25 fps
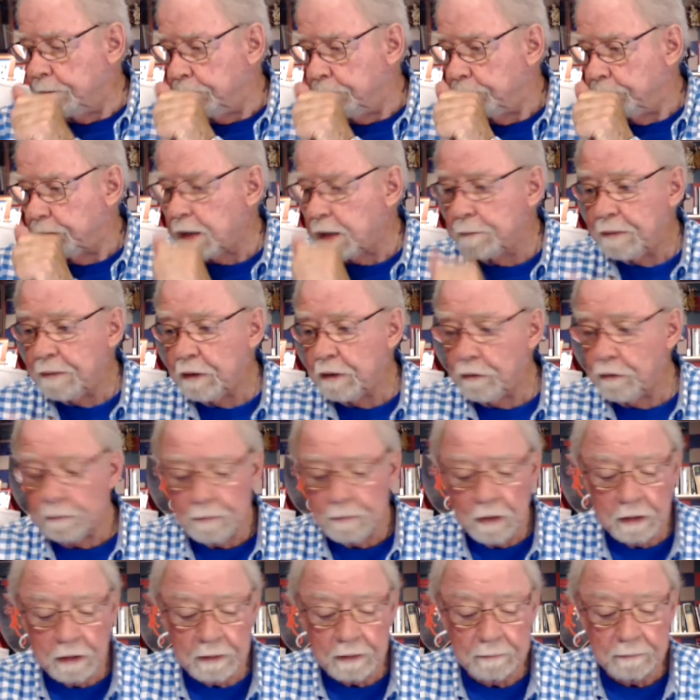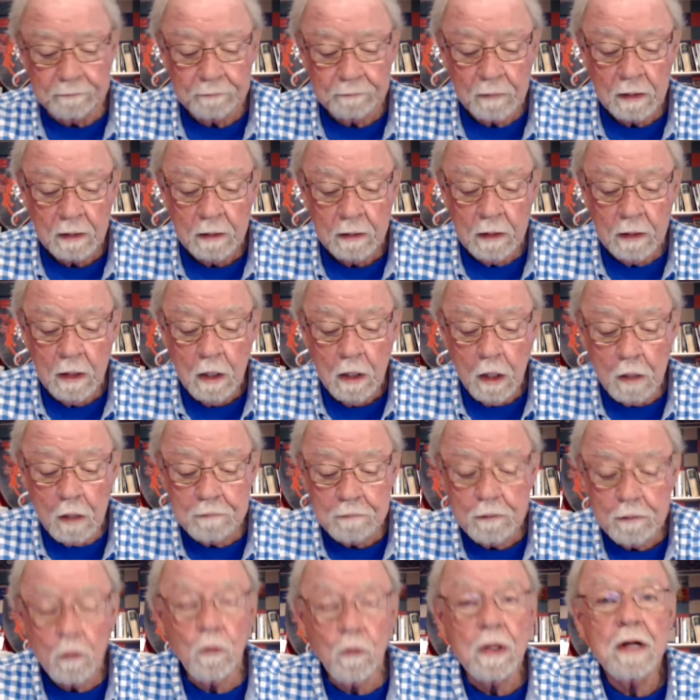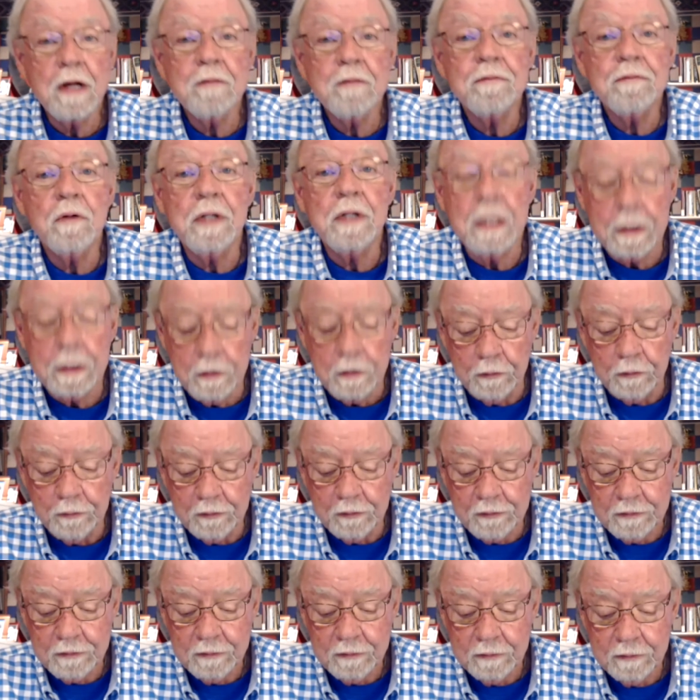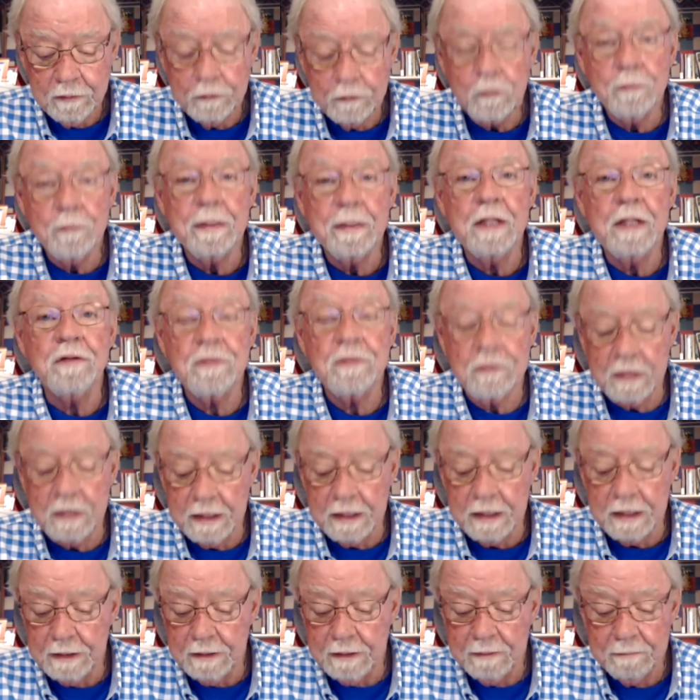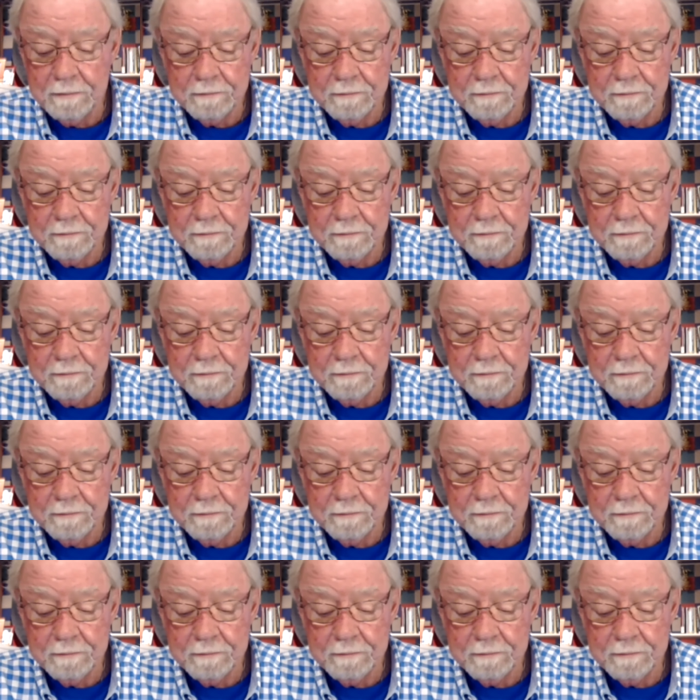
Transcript: I beg your pardon, of whoever else you may send.